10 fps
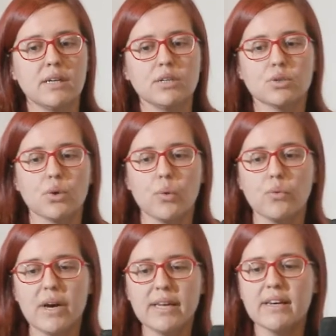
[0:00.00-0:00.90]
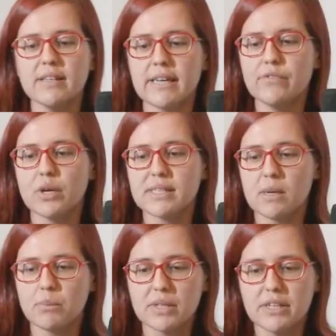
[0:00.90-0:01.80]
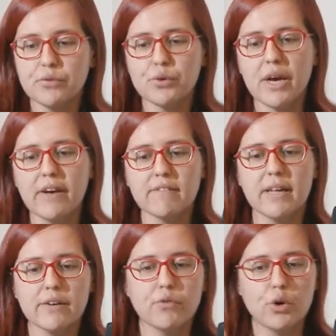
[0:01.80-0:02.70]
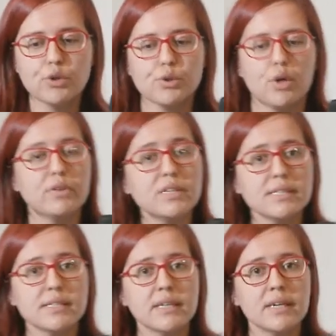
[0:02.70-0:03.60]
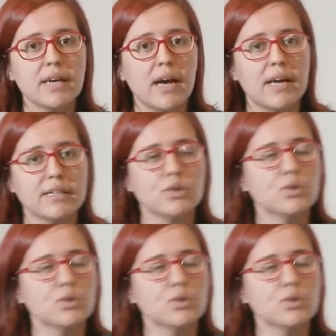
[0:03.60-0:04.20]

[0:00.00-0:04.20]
So when like for example, if you have like 4 servers and